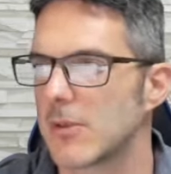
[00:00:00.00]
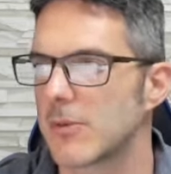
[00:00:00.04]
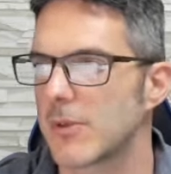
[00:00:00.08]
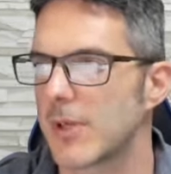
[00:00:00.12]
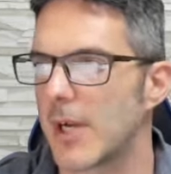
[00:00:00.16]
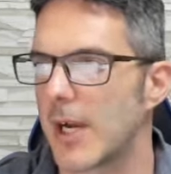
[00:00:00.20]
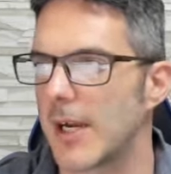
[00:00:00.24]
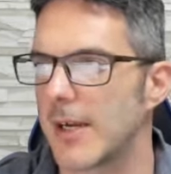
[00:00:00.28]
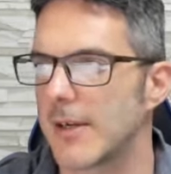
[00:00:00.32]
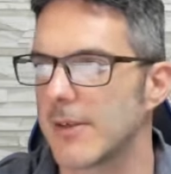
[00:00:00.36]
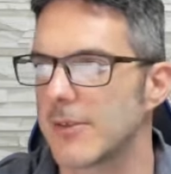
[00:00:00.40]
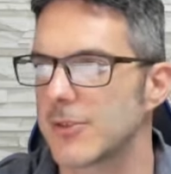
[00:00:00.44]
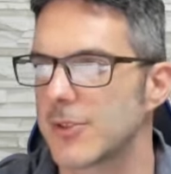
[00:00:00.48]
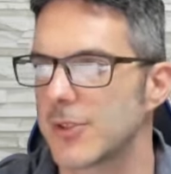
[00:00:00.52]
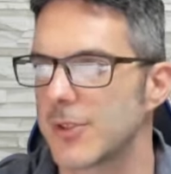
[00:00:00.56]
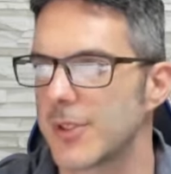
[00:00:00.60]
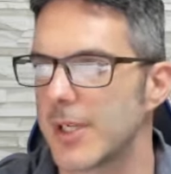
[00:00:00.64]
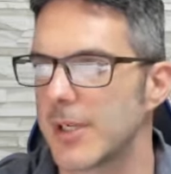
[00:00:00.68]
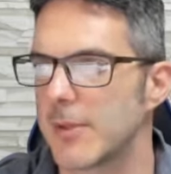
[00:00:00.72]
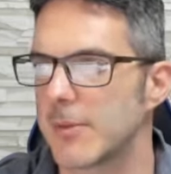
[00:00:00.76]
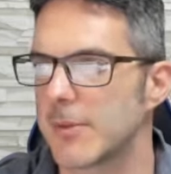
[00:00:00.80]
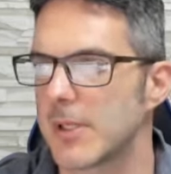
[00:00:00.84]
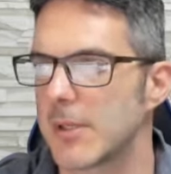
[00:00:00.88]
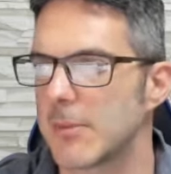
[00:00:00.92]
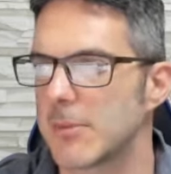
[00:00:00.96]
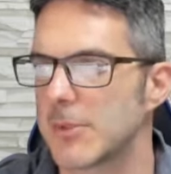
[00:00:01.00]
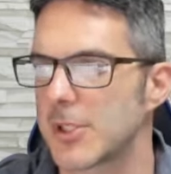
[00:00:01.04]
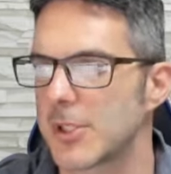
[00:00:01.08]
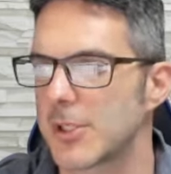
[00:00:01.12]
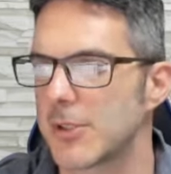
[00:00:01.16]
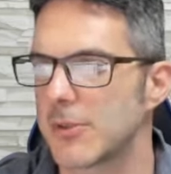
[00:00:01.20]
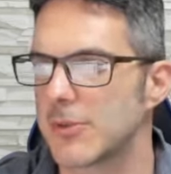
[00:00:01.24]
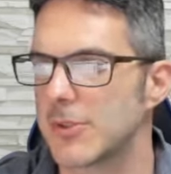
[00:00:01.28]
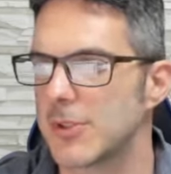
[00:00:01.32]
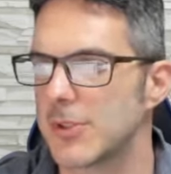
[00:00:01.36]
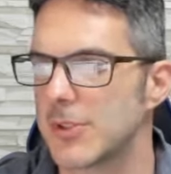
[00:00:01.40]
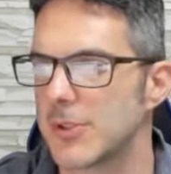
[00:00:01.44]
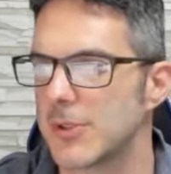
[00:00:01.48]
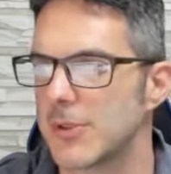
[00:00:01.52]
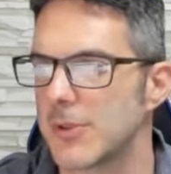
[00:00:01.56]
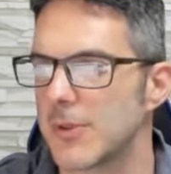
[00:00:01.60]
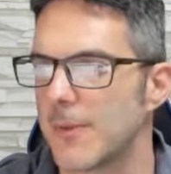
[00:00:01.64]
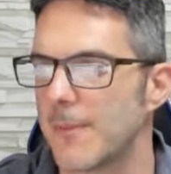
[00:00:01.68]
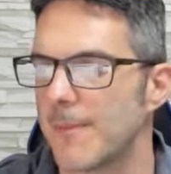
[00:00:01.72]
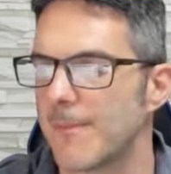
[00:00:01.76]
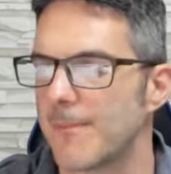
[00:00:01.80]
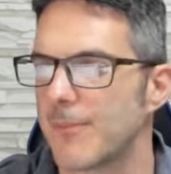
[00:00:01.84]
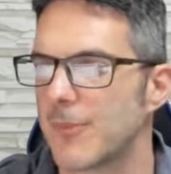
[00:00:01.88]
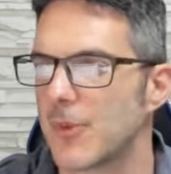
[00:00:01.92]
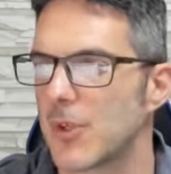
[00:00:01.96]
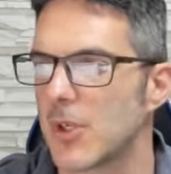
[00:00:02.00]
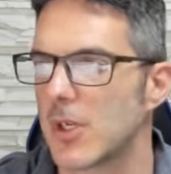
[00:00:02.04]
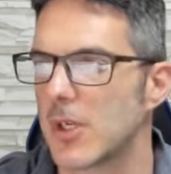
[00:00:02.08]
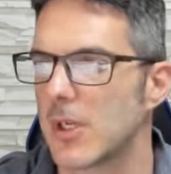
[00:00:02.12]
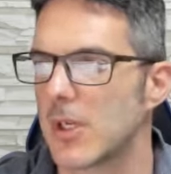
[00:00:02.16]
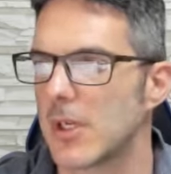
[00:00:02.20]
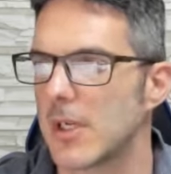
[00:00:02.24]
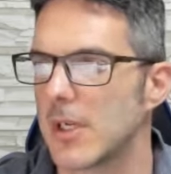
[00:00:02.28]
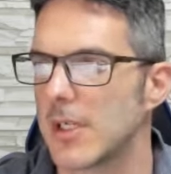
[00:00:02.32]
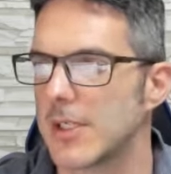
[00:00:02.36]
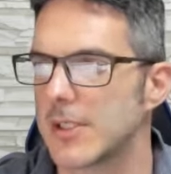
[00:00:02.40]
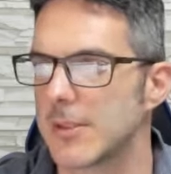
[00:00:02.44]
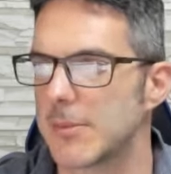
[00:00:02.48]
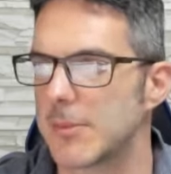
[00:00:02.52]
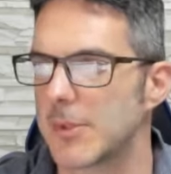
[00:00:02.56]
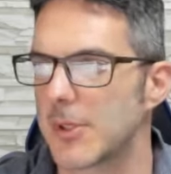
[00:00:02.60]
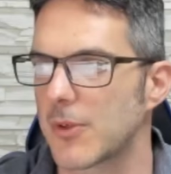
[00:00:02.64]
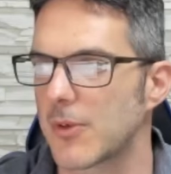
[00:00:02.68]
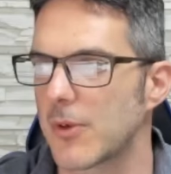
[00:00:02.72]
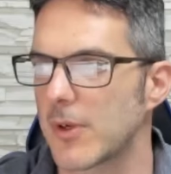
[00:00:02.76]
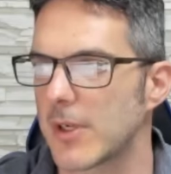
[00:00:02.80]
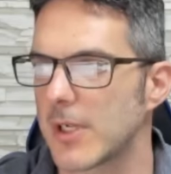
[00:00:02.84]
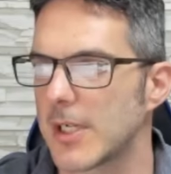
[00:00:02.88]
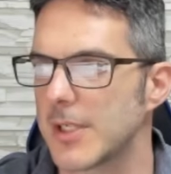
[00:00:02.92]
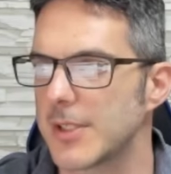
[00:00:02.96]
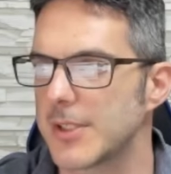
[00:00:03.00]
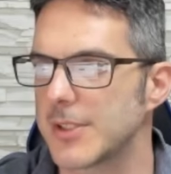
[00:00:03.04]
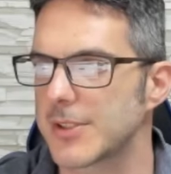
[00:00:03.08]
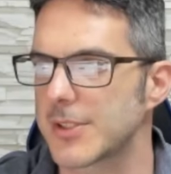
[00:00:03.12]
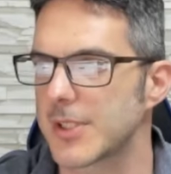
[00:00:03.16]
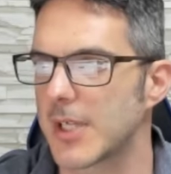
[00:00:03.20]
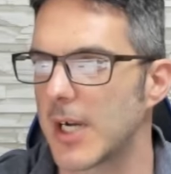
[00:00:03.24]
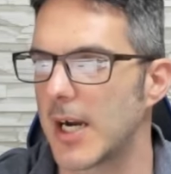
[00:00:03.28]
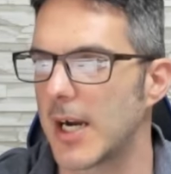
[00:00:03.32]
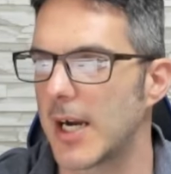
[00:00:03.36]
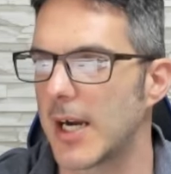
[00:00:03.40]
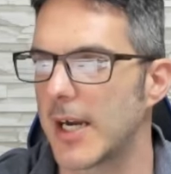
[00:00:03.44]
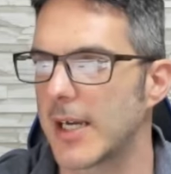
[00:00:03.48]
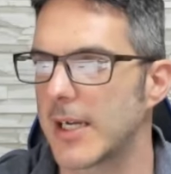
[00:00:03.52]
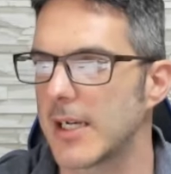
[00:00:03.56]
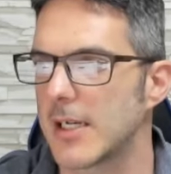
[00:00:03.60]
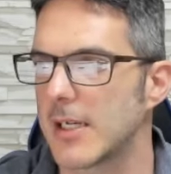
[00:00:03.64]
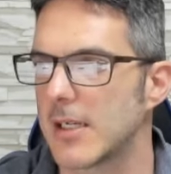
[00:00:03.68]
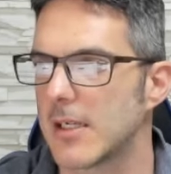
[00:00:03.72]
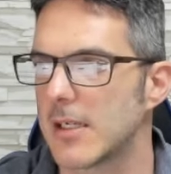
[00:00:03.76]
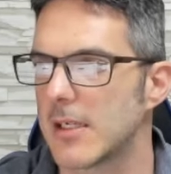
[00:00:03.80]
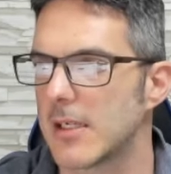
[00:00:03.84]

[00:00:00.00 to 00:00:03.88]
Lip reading: Okay, so then what I'm going to go do is I'm going to click on this guy,